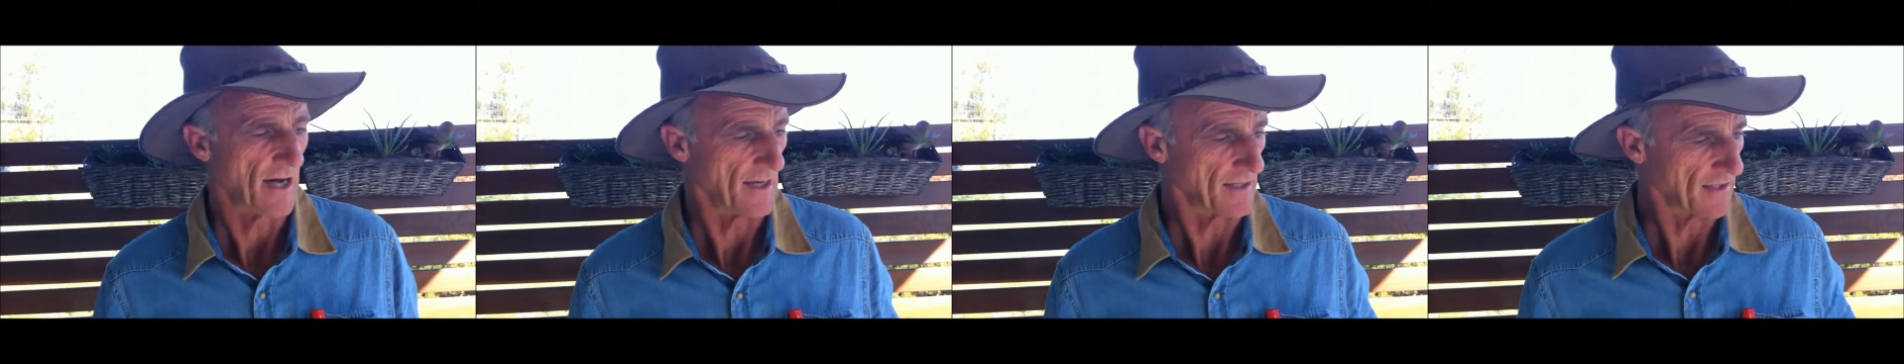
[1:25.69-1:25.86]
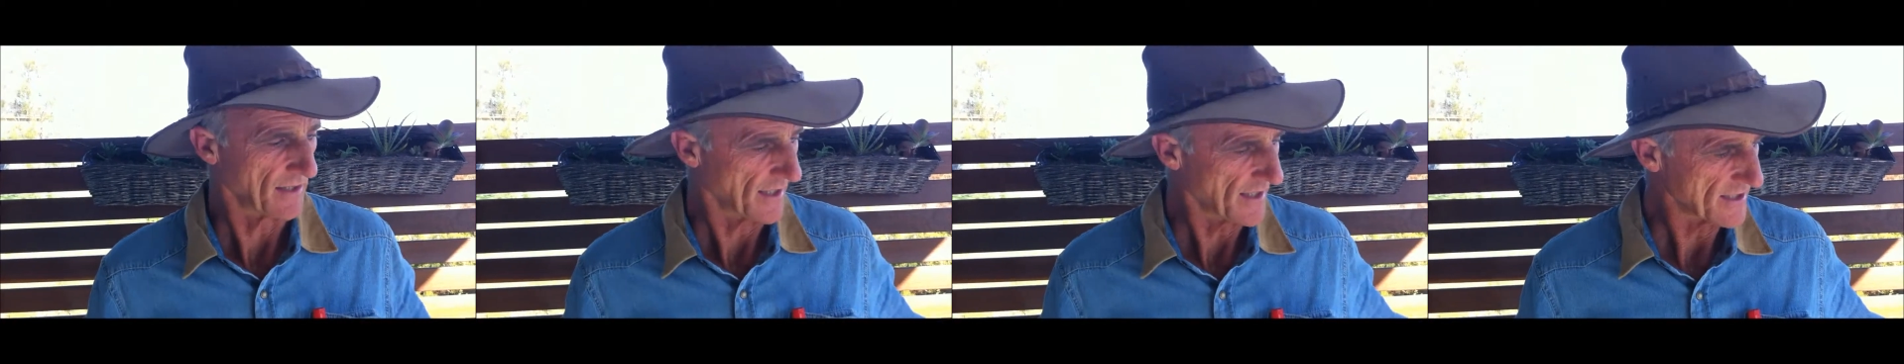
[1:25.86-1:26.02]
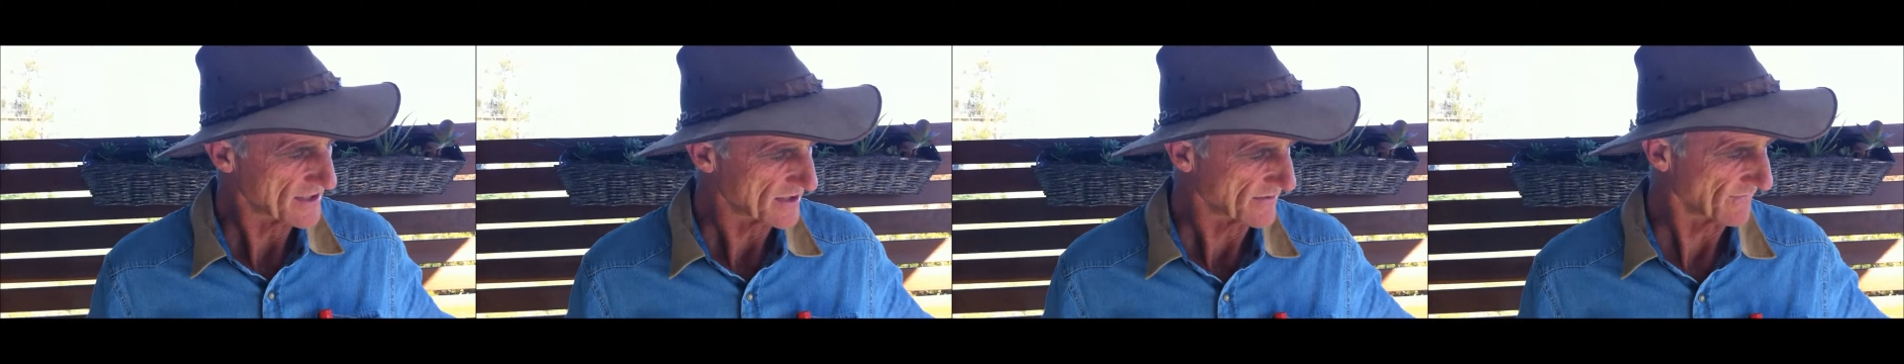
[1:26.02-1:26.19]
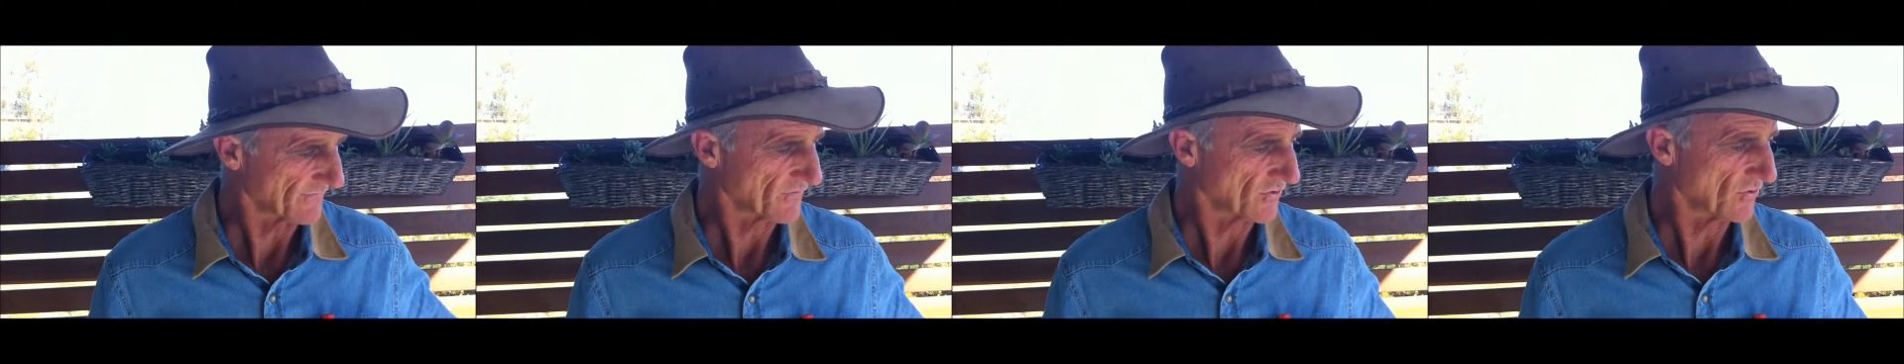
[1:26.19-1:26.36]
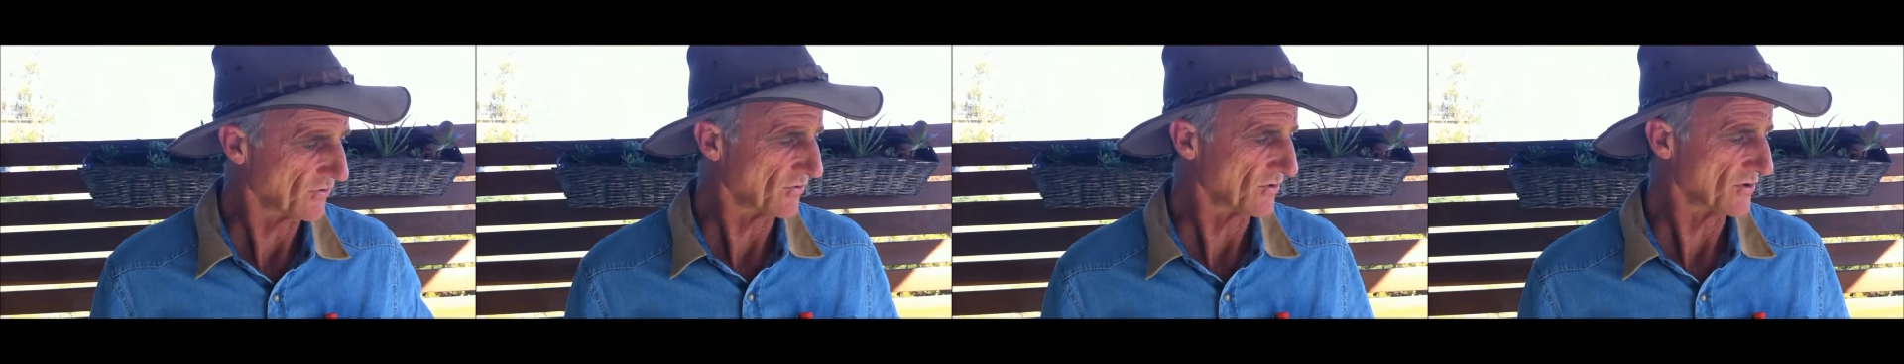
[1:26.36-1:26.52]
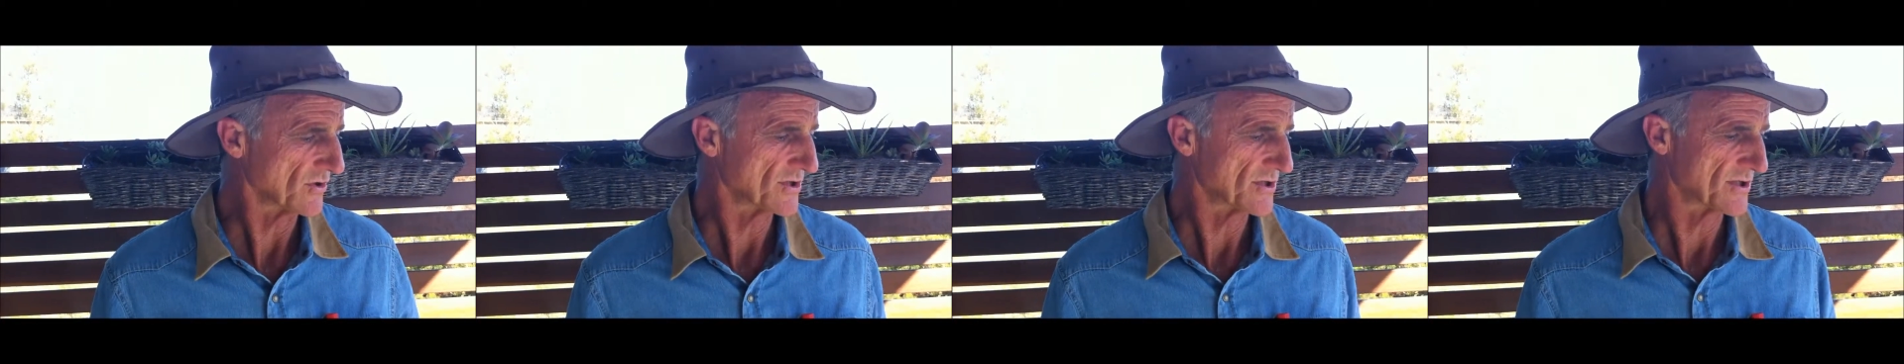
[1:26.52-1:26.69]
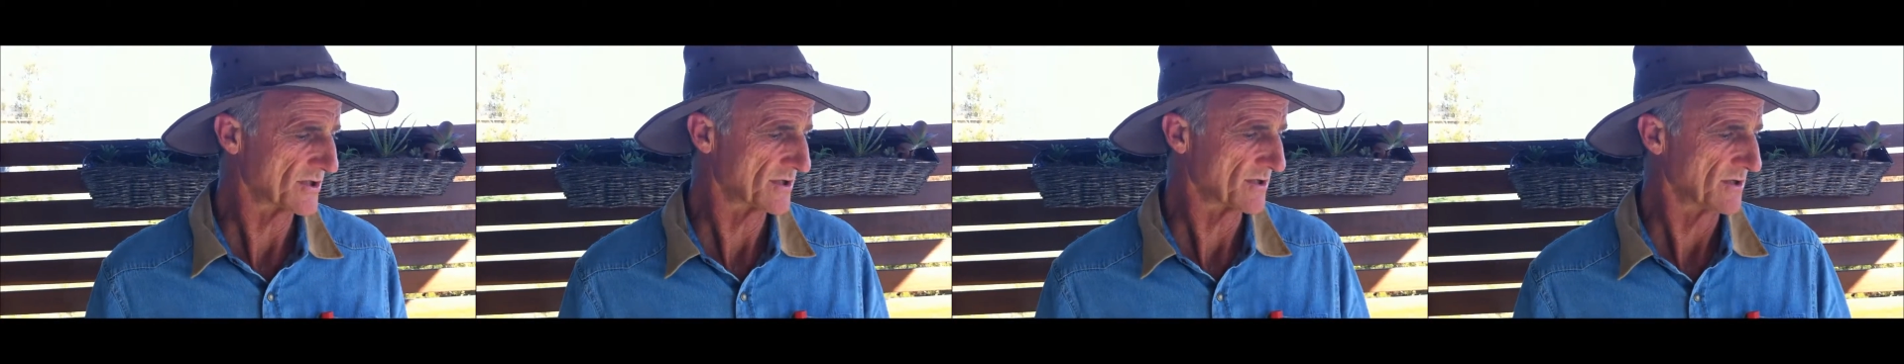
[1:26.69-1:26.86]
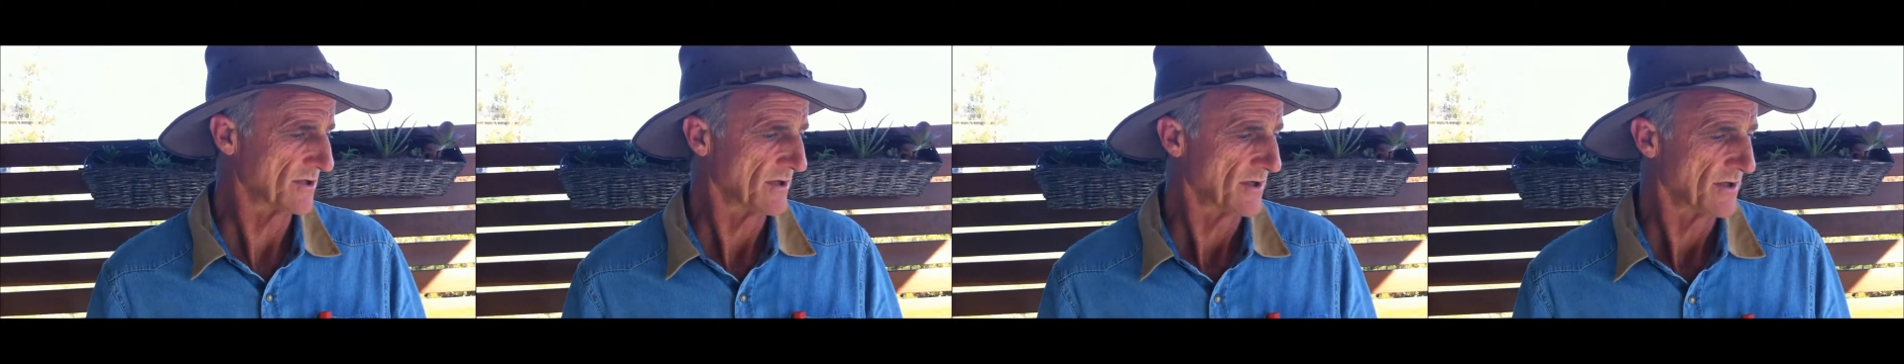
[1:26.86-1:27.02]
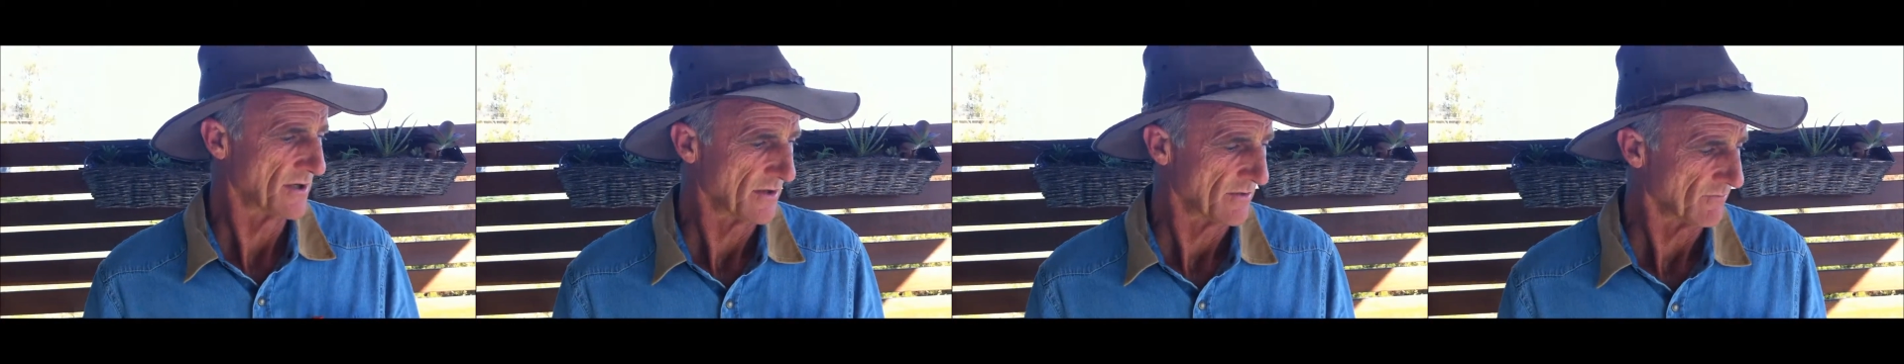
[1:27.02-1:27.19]
unless of
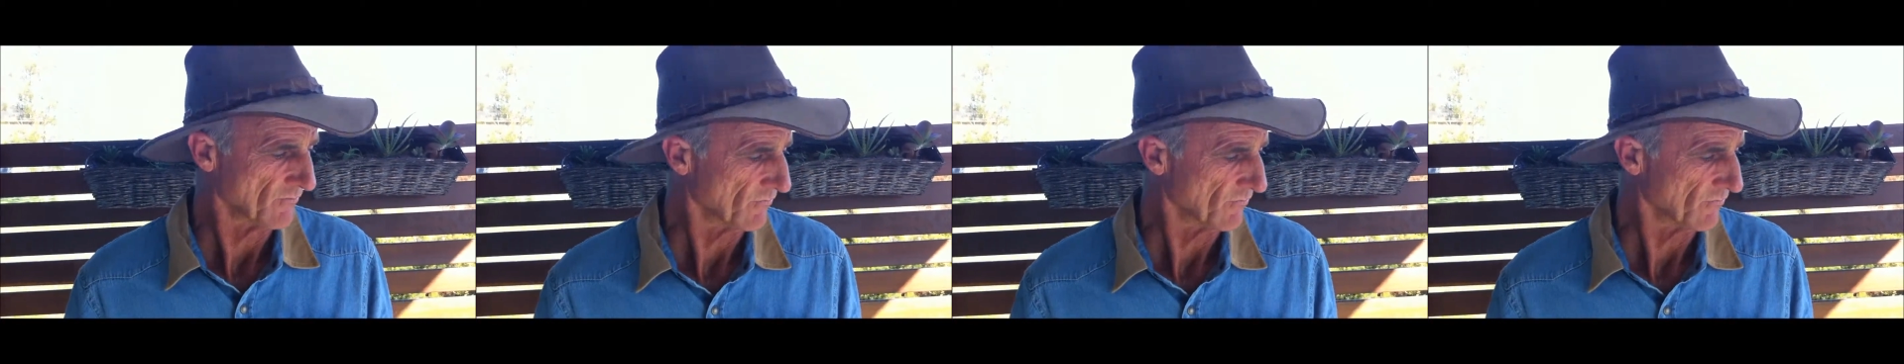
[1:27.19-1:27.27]
course,